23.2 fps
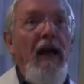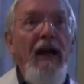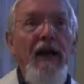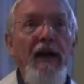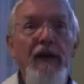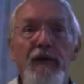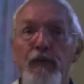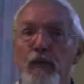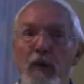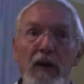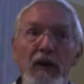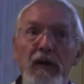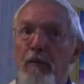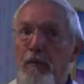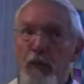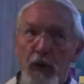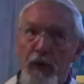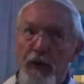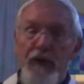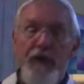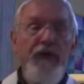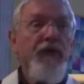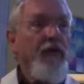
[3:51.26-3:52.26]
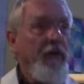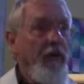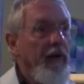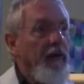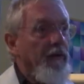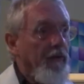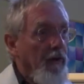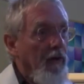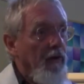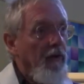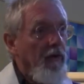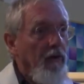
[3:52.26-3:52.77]
as, well, Buddhists
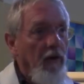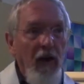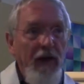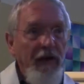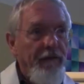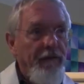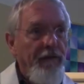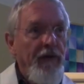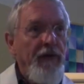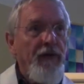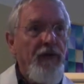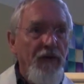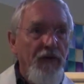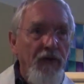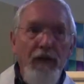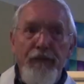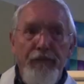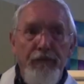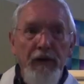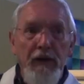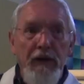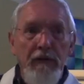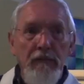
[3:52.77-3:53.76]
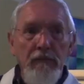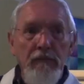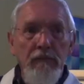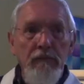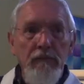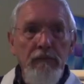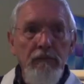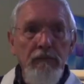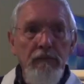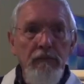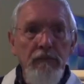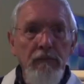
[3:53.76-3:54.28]
think that life is suffering.
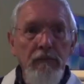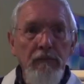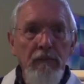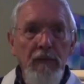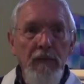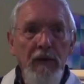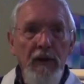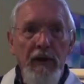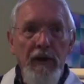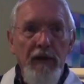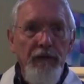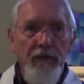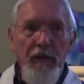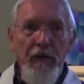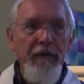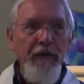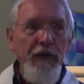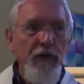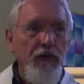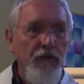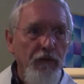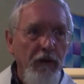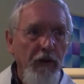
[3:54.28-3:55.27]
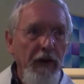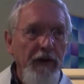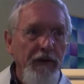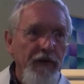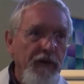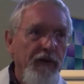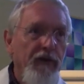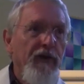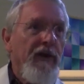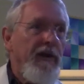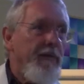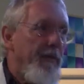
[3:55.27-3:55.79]
Very strange,
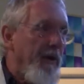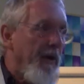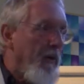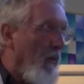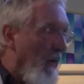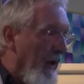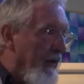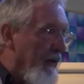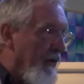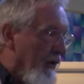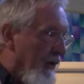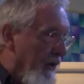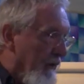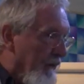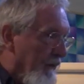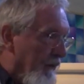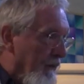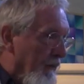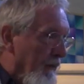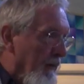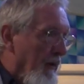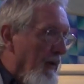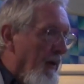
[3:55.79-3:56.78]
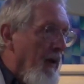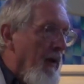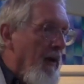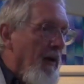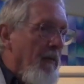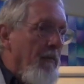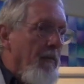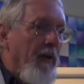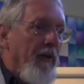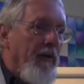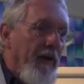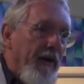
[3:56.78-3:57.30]
they seem to be quite cheerful,
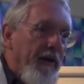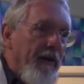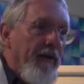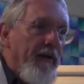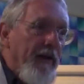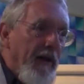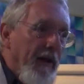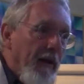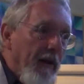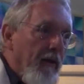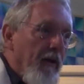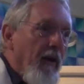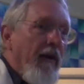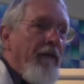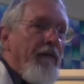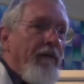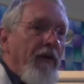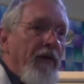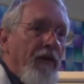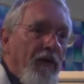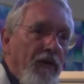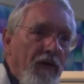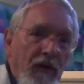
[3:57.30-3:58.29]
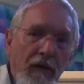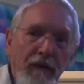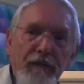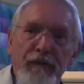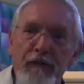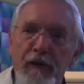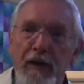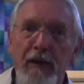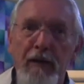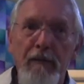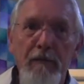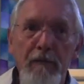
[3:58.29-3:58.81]
but they think life is
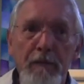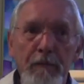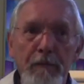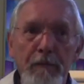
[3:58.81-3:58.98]
suffering.